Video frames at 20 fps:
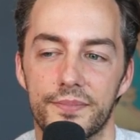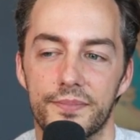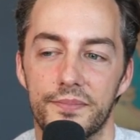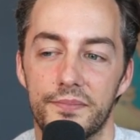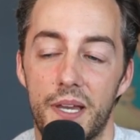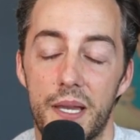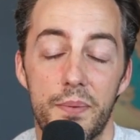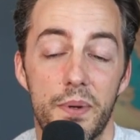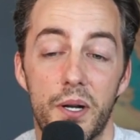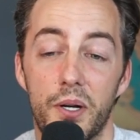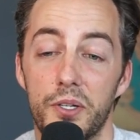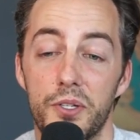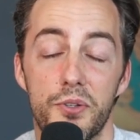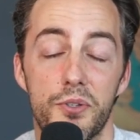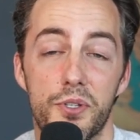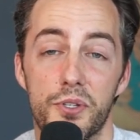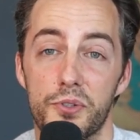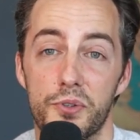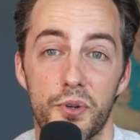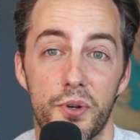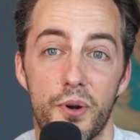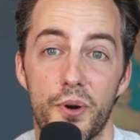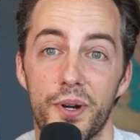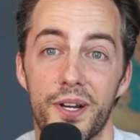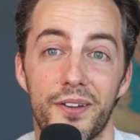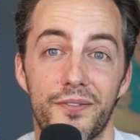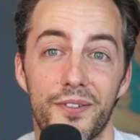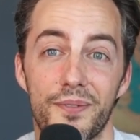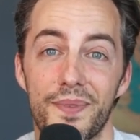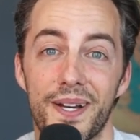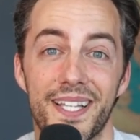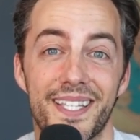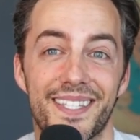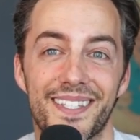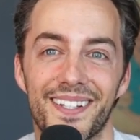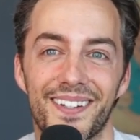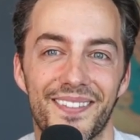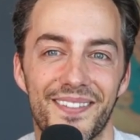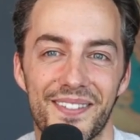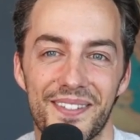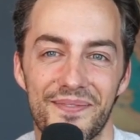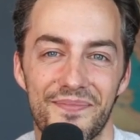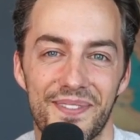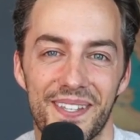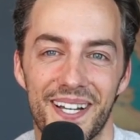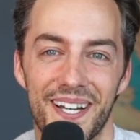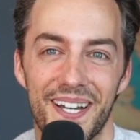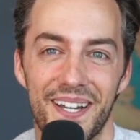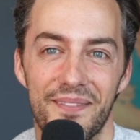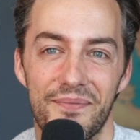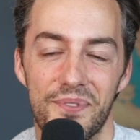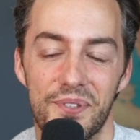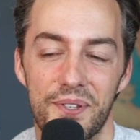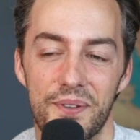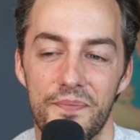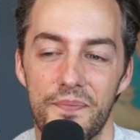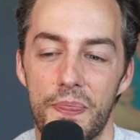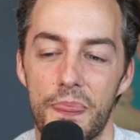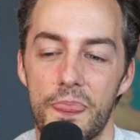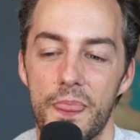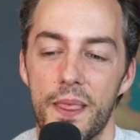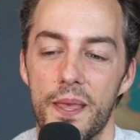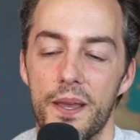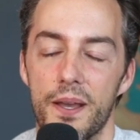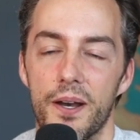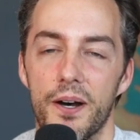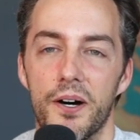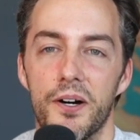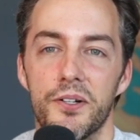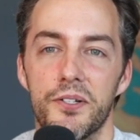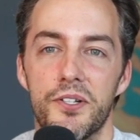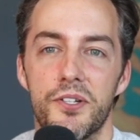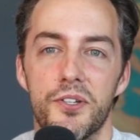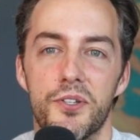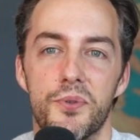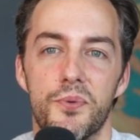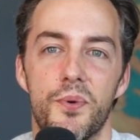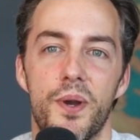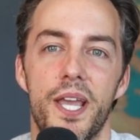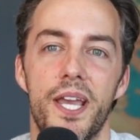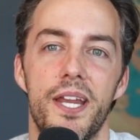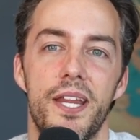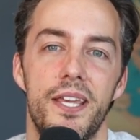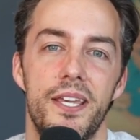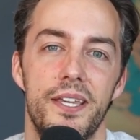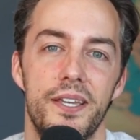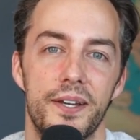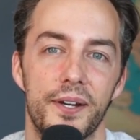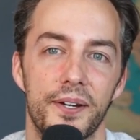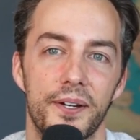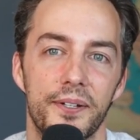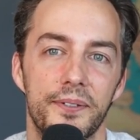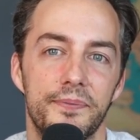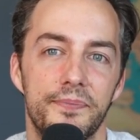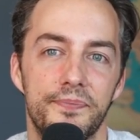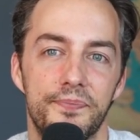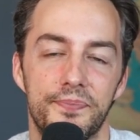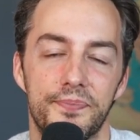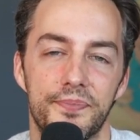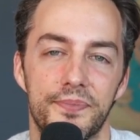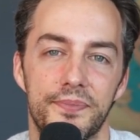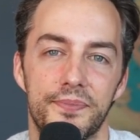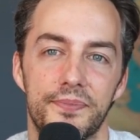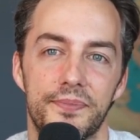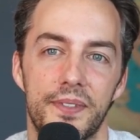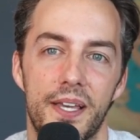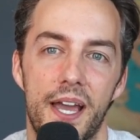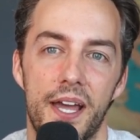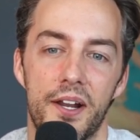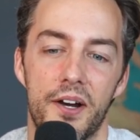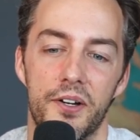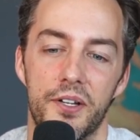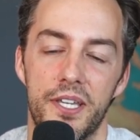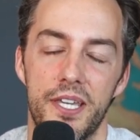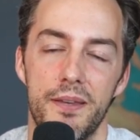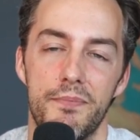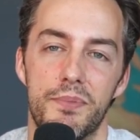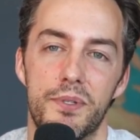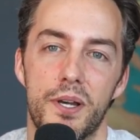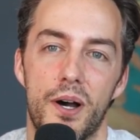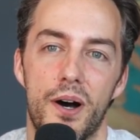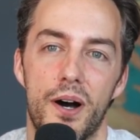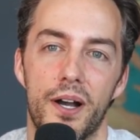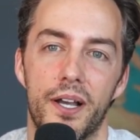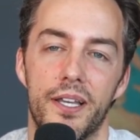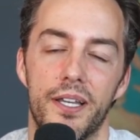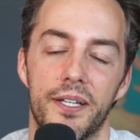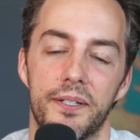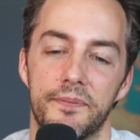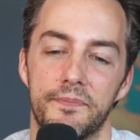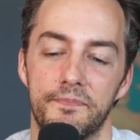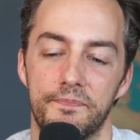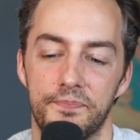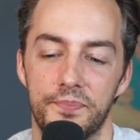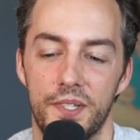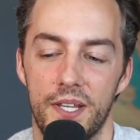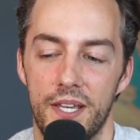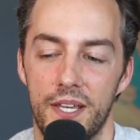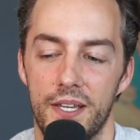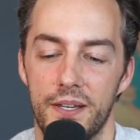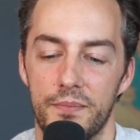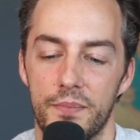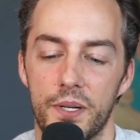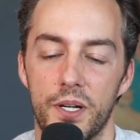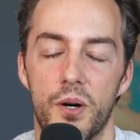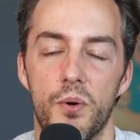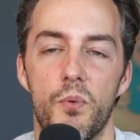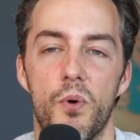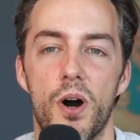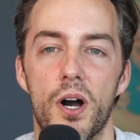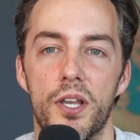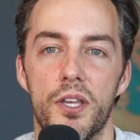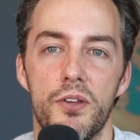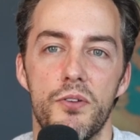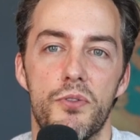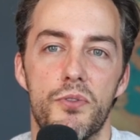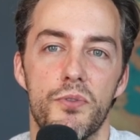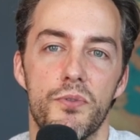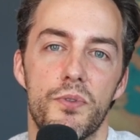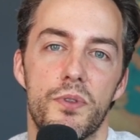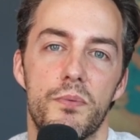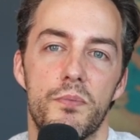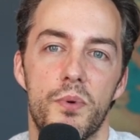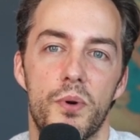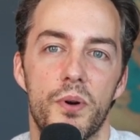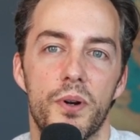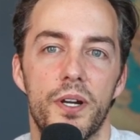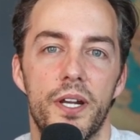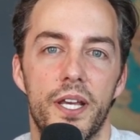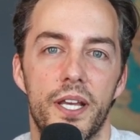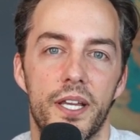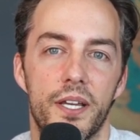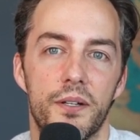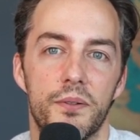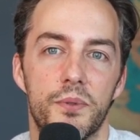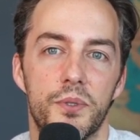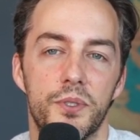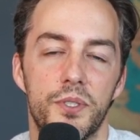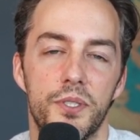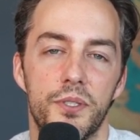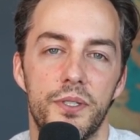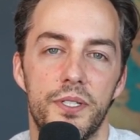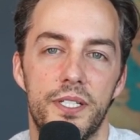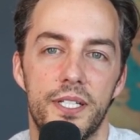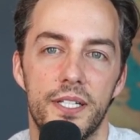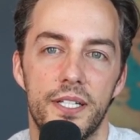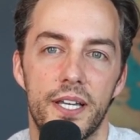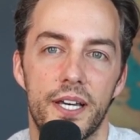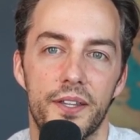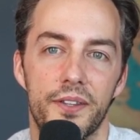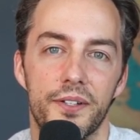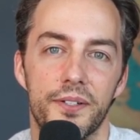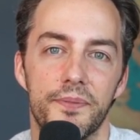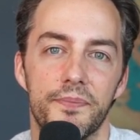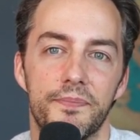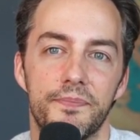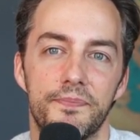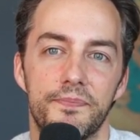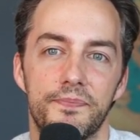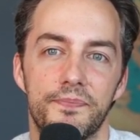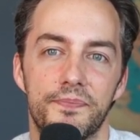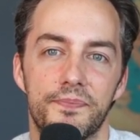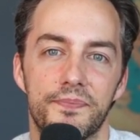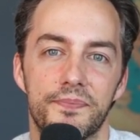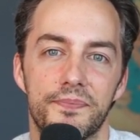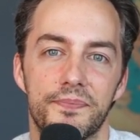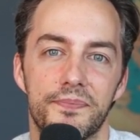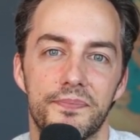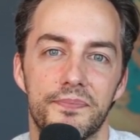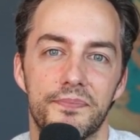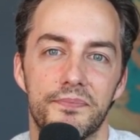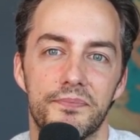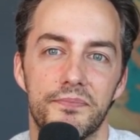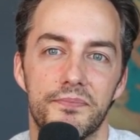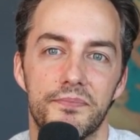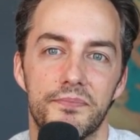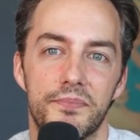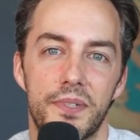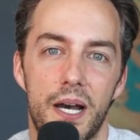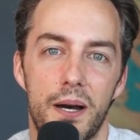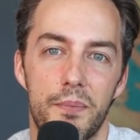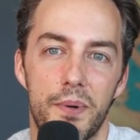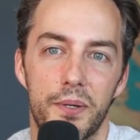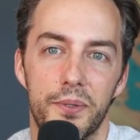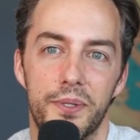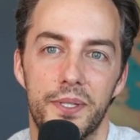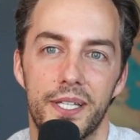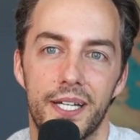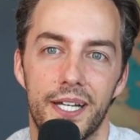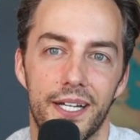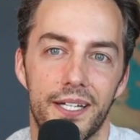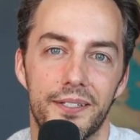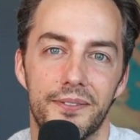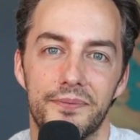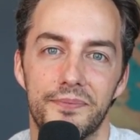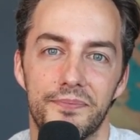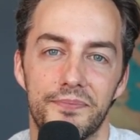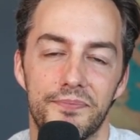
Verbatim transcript: maybe I'll use this recording for myself sometimes, I'll just wait here and I'll keep talking, but I'll walk you through the morning and we'll do it together. How about that?